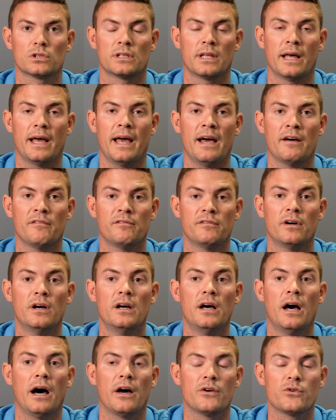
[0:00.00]
They have
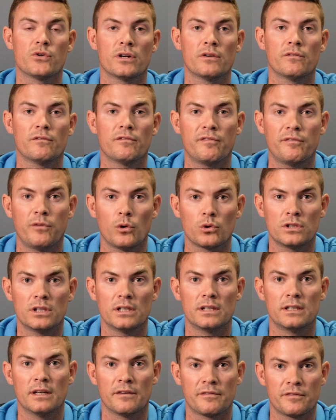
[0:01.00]
140
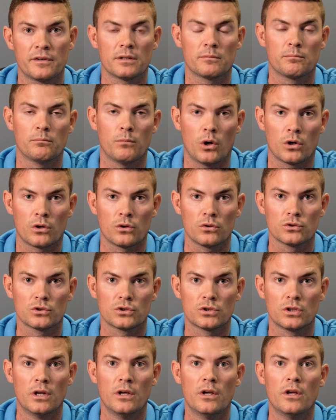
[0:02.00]
different models
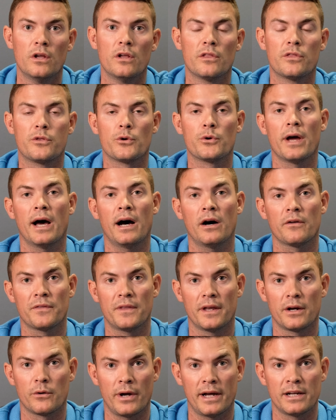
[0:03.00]
throughout
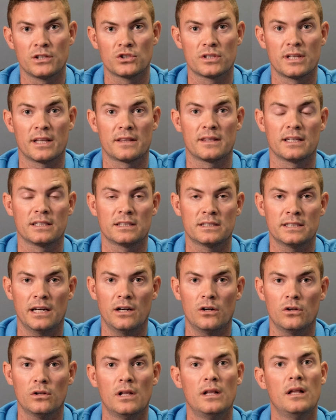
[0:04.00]
their range that they sell,